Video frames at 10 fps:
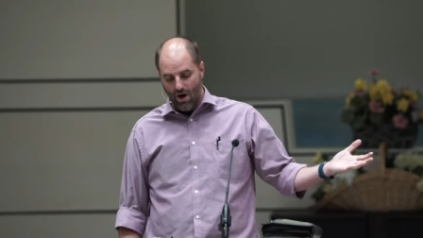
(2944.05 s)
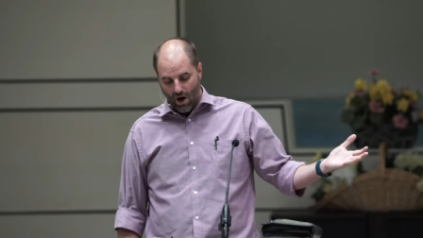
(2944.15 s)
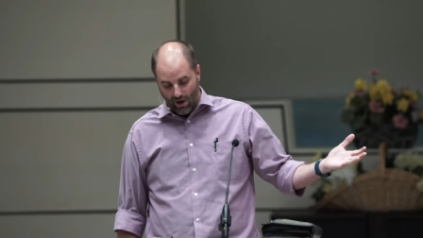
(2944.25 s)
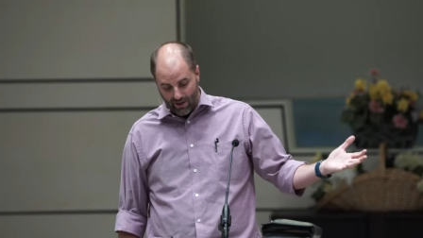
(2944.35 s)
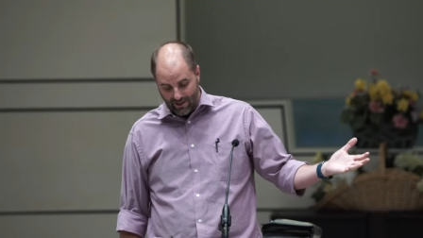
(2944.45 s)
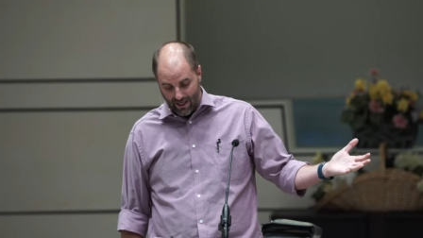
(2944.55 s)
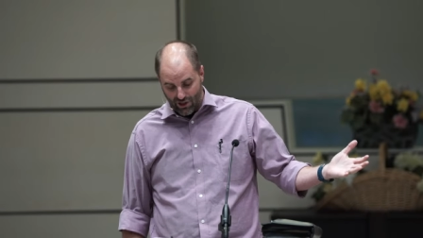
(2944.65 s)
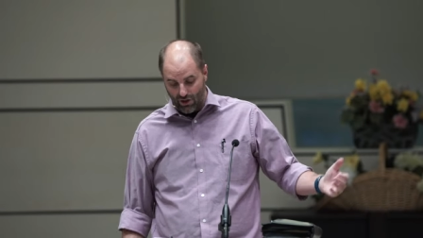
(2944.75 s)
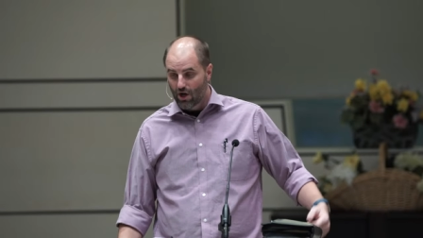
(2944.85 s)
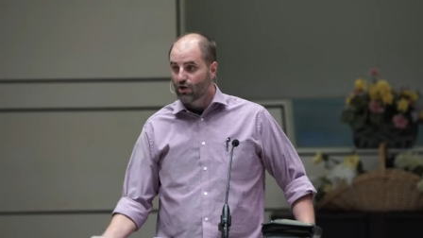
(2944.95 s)

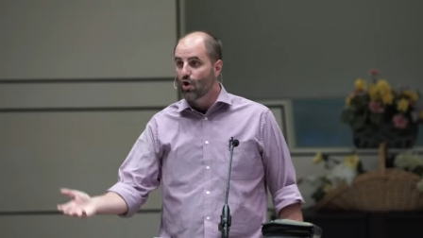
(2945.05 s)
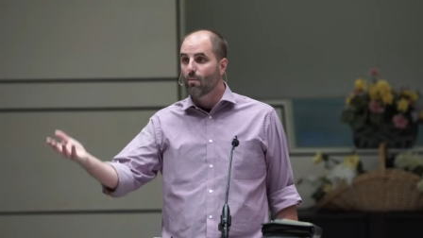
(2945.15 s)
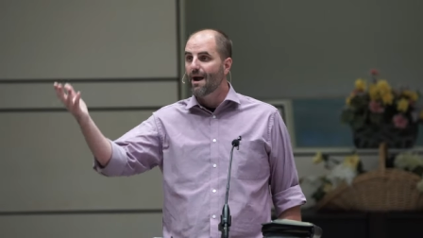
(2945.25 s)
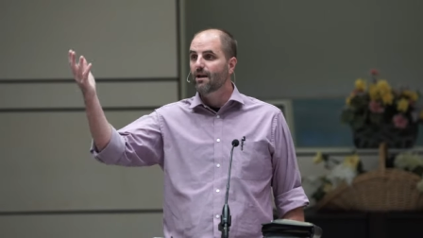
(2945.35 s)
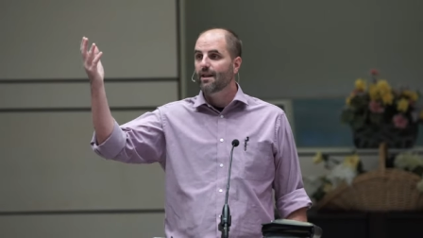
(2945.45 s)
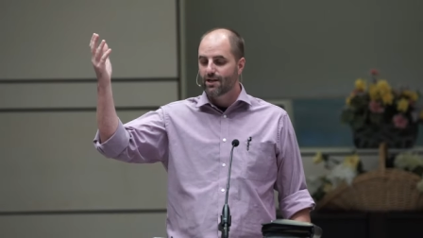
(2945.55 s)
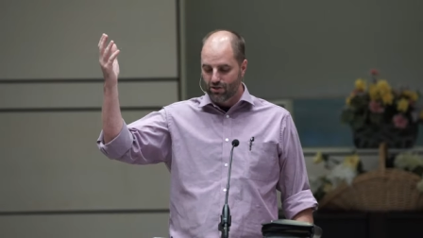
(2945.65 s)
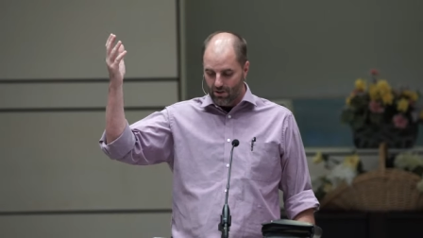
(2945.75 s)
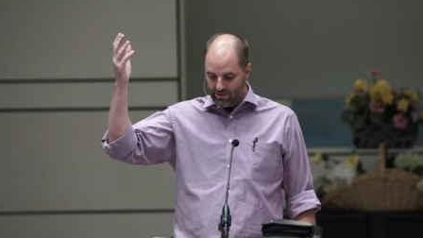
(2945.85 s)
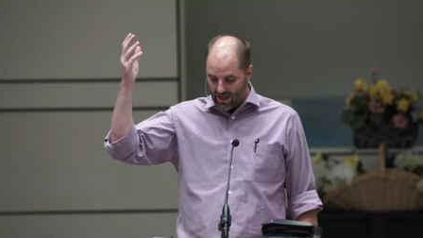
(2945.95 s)
architecture, no
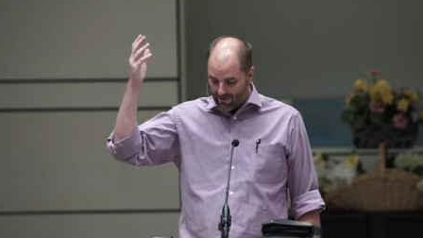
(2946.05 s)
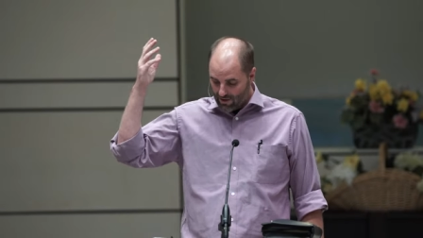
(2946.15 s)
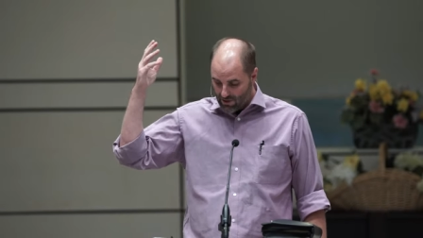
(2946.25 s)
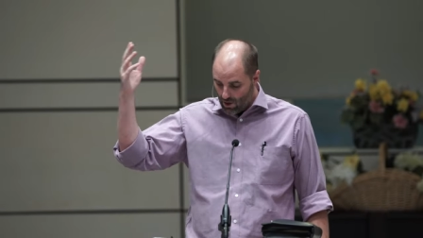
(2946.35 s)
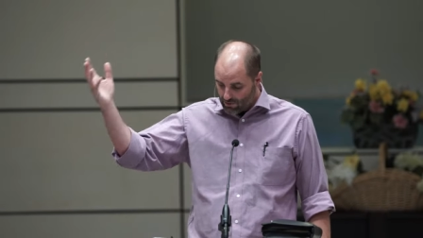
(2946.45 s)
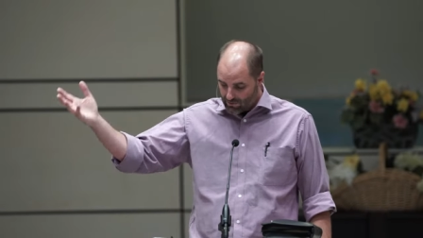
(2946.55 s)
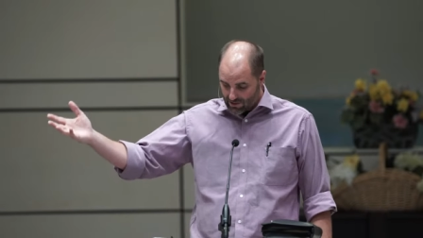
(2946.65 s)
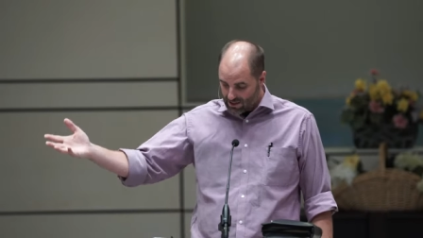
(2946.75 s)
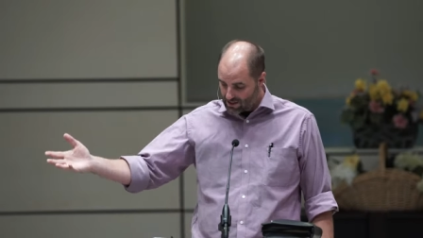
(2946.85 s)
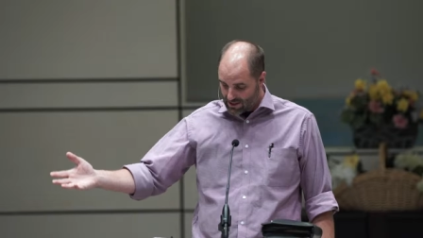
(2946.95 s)
Michelangelo's David, no
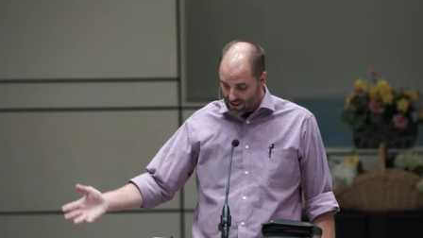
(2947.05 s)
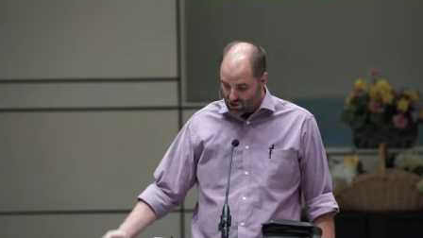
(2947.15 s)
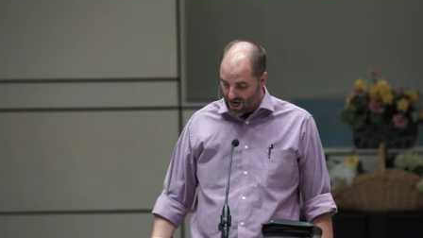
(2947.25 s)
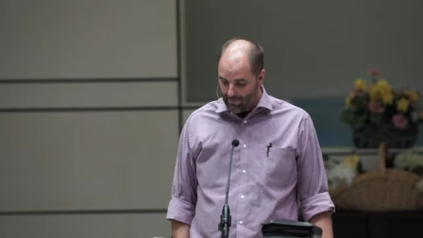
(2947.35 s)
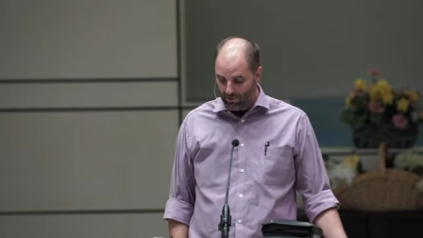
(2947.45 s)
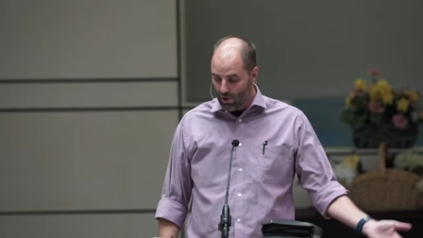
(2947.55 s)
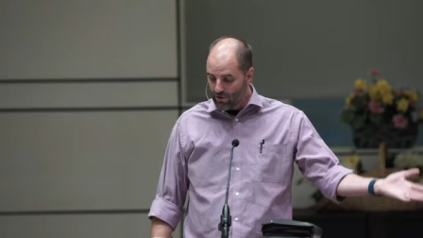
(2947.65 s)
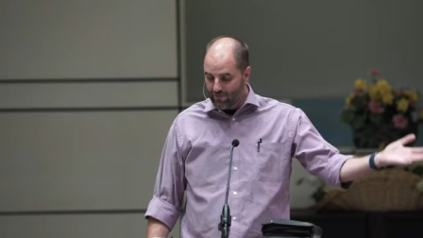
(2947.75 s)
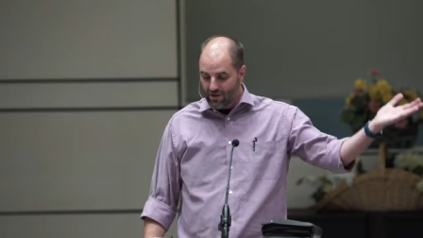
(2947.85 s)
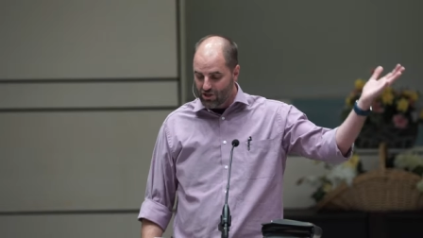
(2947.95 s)
Sistine Chapel, no Da
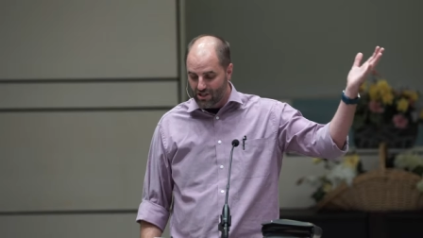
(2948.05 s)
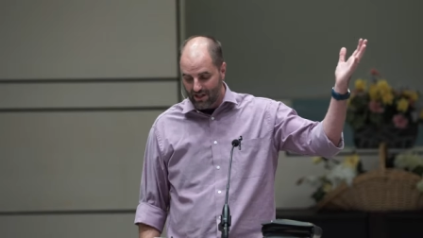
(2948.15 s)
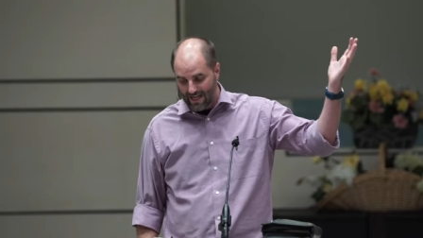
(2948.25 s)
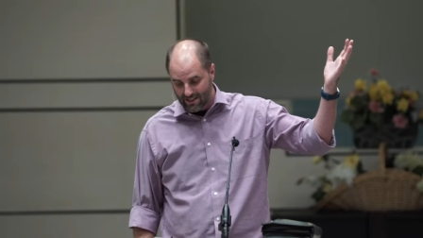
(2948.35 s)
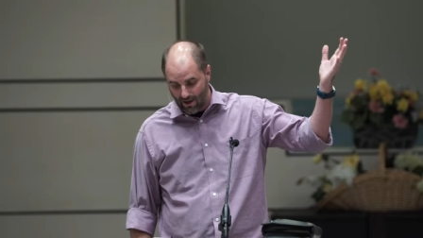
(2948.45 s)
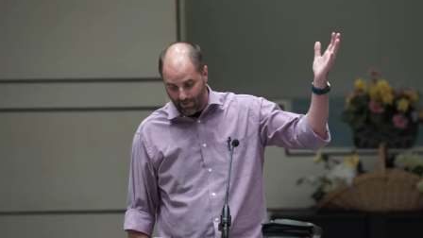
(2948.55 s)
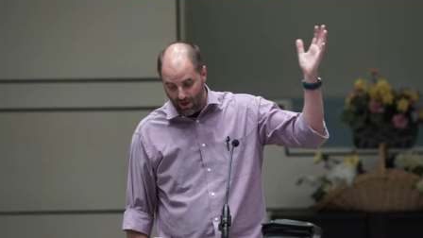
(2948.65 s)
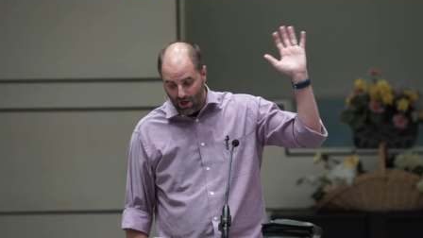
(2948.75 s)
Vinci's Last Supper,